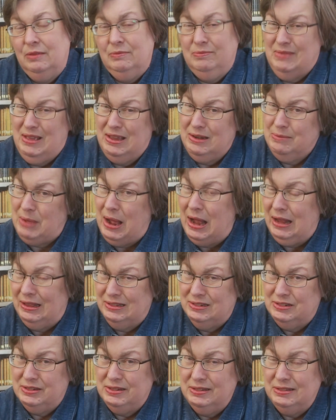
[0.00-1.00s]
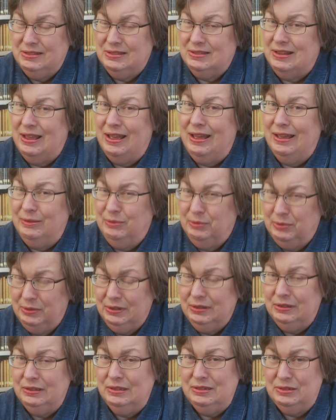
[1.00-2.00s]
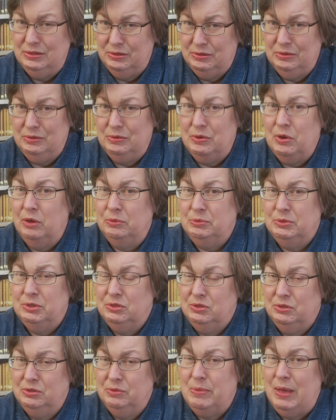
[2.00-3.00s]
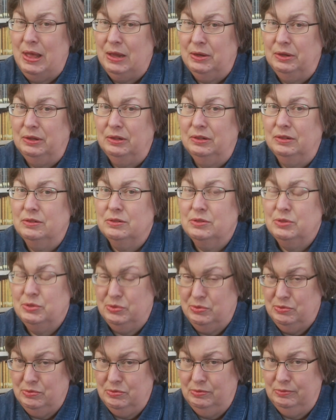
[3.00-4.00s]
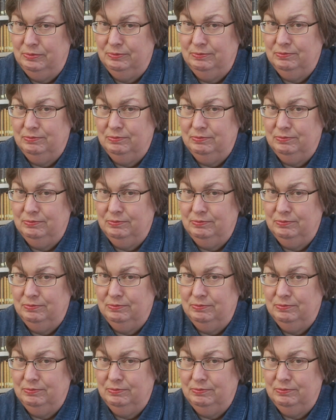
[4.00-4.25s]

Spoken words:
My apologies. I really do hope to do better soon.